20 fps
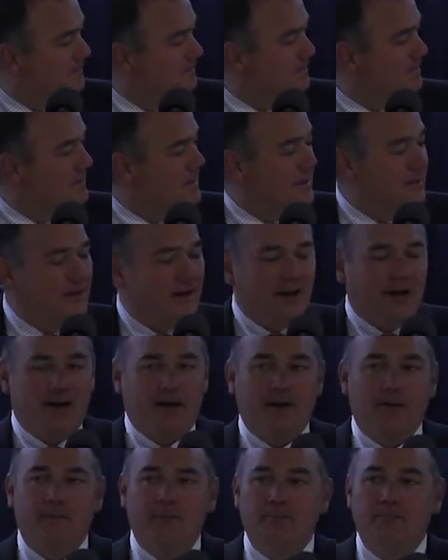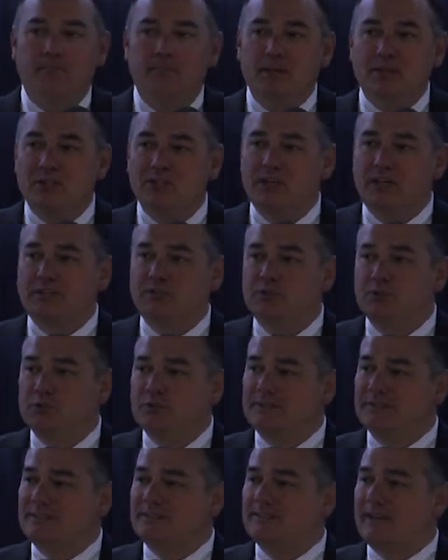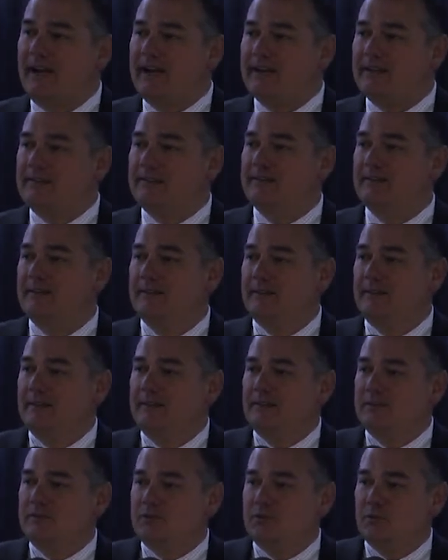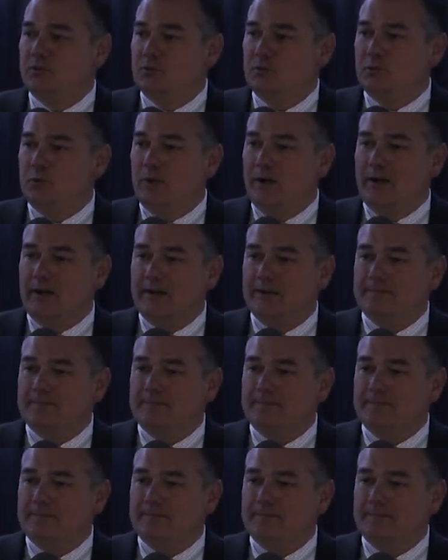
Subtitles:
BGSU is excited to